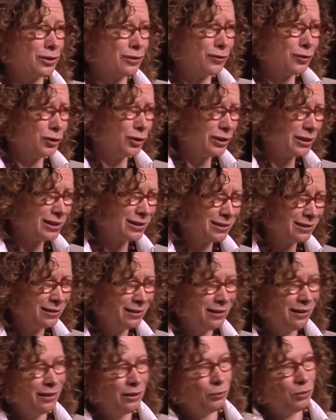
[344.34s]
of course
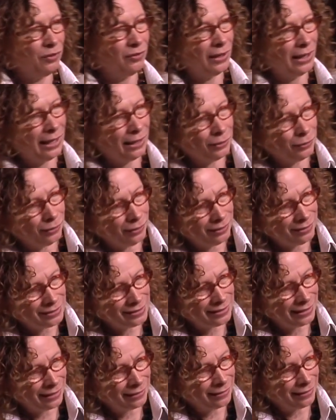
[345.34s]
we've had all of this
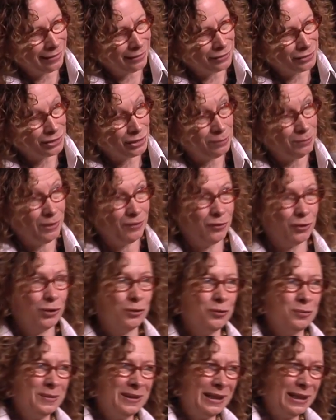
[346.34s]
technology before
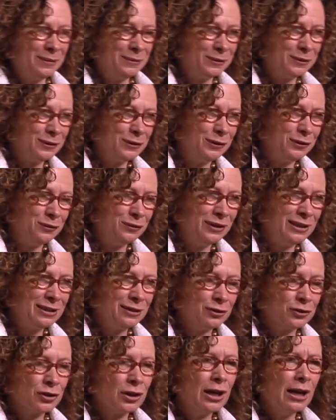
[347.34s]
we've been able to do
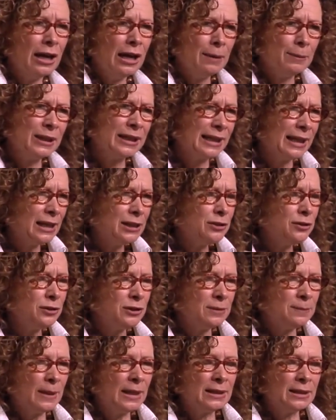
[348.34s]
research, but kids who
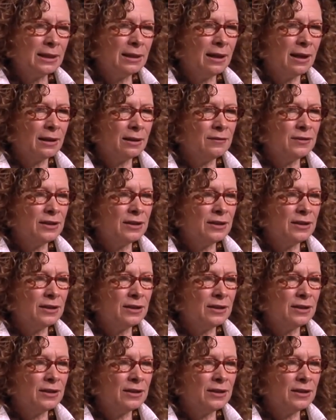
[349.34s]
spend a lot of